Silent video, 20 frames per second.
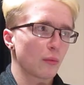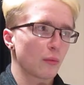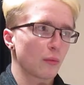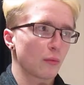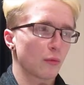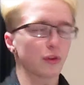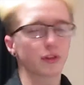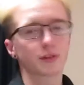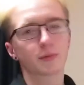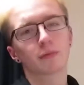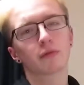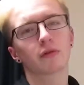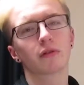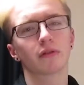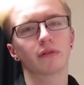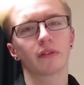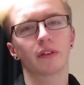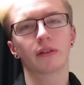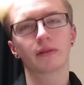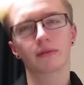what's more
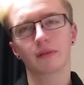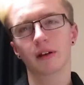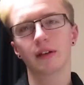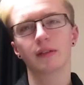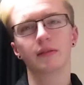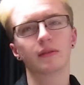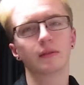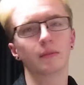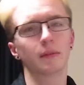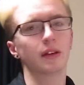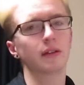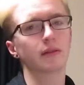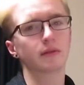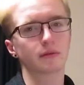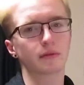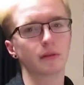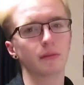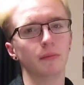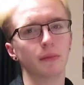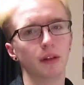of a threat to
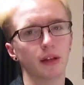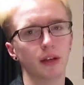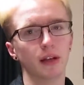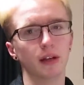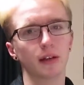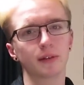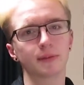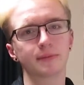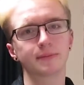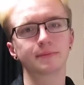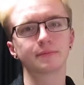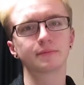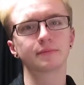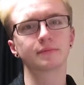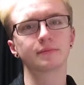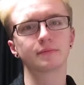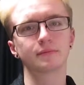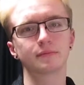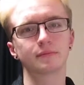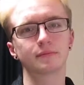mainstream media?
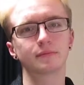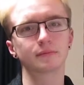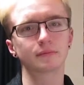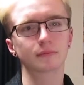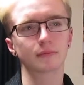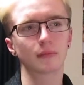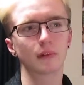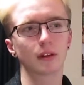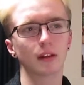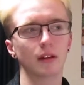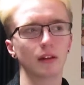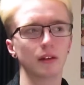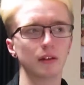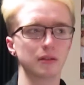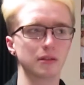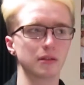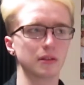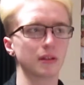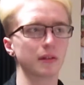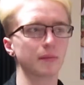
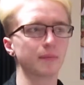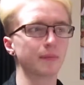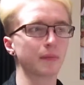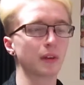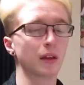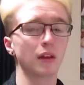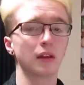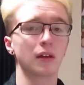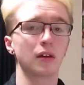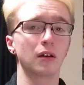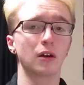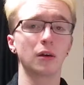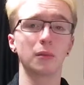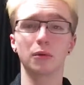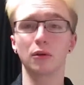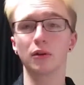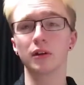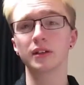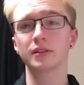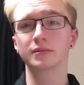Is it a
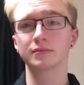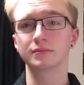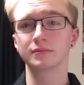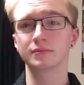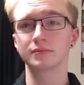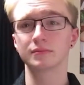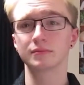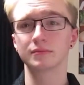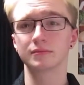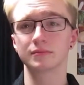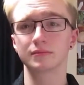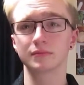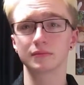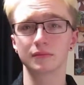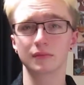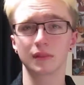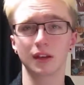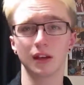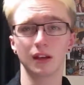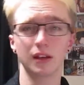boy
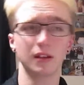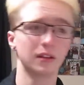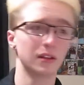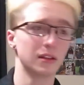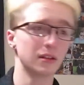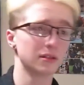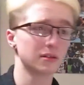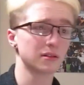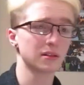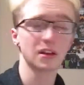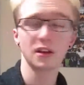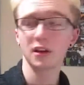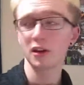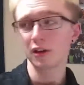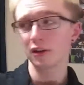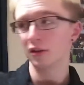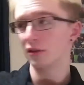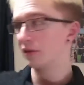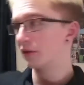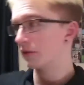in his
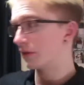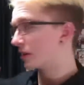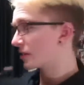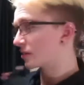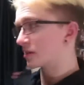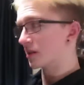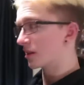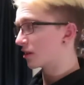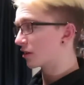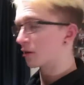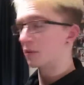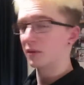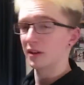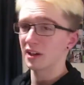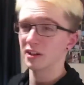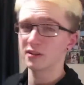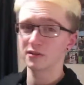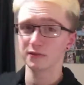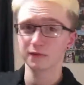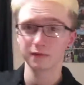university
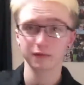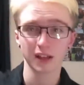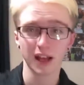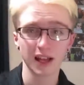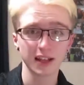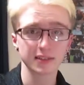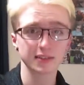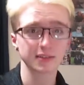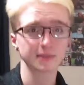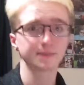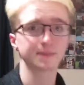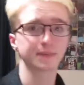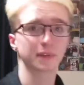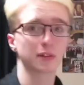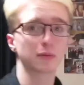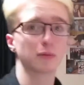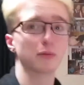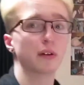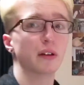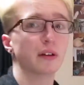accommodation flat
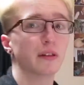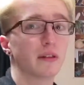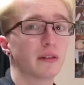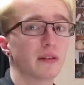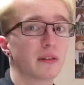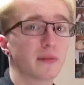with